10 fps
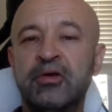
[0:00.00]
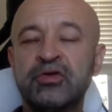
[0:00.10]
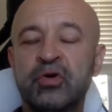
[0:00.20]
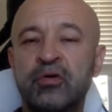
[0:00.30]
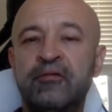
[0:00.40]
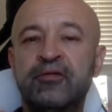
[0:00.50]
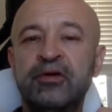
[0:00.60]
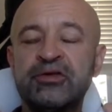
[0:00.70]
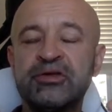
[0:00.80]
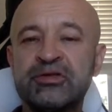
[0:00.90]
So if
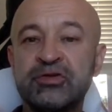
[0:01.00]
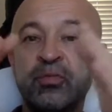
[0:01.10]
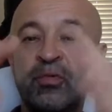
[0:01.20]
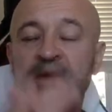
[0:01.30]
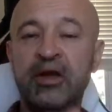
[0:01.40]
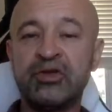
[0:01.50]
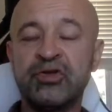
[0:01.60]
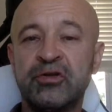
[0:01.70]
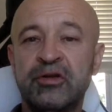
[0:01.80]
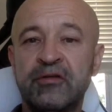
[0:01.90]
this is super agent,